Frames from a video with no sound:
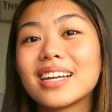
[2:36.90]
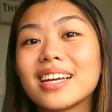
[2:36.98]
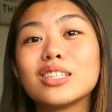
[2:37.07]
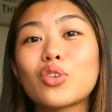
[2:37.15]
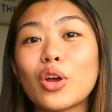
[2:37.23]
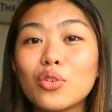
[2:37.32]

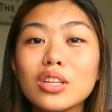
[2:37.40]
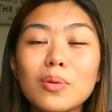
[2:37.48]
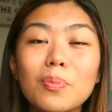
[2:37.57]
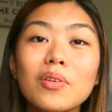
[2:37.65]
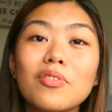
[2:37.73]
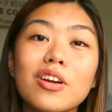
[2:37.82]
So I really
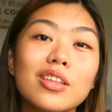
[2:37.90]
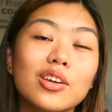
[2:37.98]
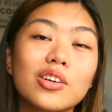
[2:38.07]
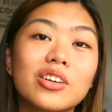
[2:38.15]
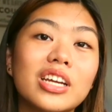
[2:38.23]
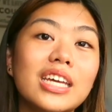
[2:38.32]
prefer the
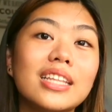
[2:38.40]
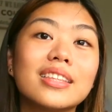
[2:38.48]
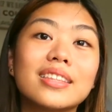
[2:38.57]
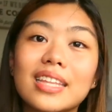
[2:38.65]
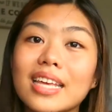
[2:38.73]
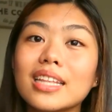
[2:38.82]

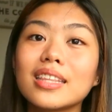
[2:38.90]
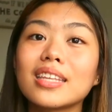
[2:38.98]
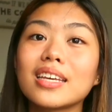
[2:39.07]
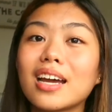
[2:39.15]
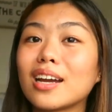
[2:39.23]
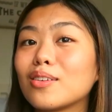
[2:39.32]
green tint.
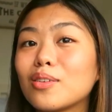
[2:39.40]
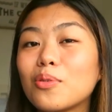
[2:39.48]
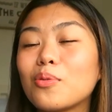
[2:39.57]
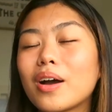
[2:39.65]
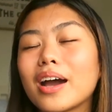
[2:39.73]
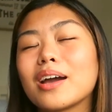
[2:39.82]
I don't
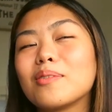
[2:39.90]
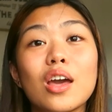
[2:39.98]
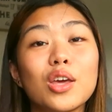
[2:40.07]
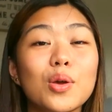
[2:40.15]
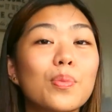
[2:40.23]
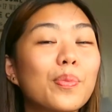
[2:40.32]
know why.
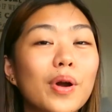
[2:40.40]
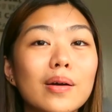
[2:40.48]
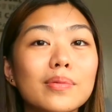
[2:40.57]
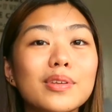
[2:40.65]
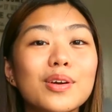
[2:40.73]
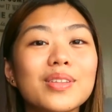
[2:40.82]
You
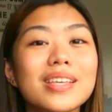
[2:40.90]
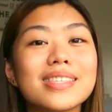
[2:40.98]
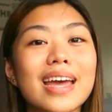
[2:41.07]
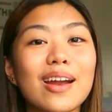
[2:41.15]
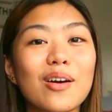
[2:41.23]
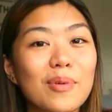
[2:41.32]
probably noticed
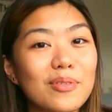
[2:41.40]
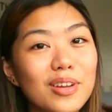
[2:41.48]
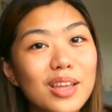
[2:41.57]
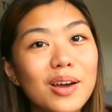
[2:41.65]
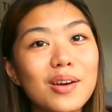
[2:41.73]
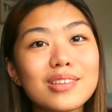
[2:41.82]
that on my
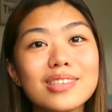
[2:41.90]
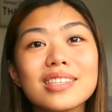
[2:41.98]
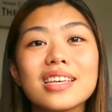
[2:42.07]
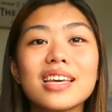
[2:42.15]
videos.